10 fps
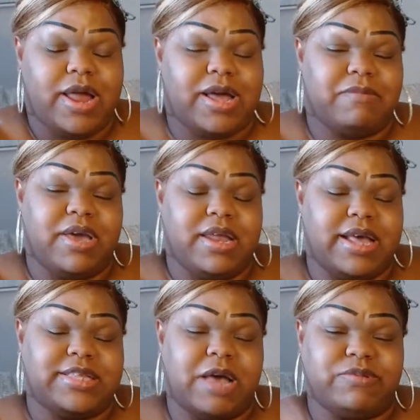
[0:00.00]
Like I'm getting
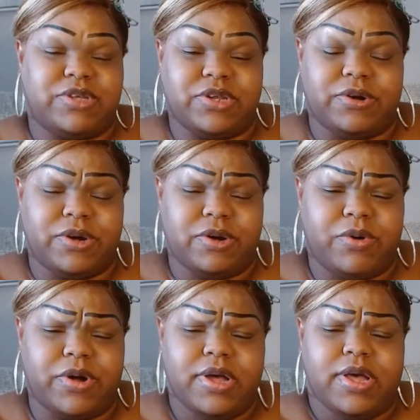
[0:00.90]
that type of scenario
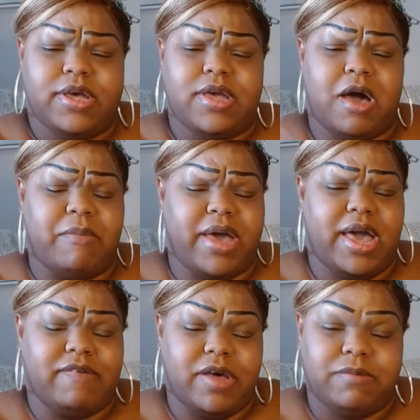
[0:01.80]
where y'all may
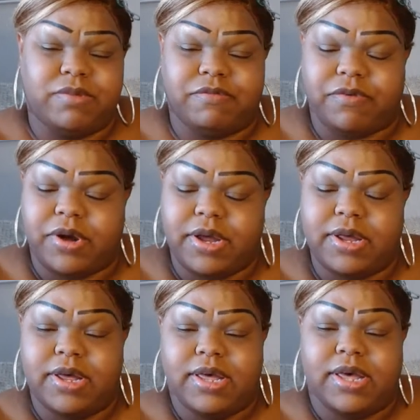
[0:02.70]
have helped a friend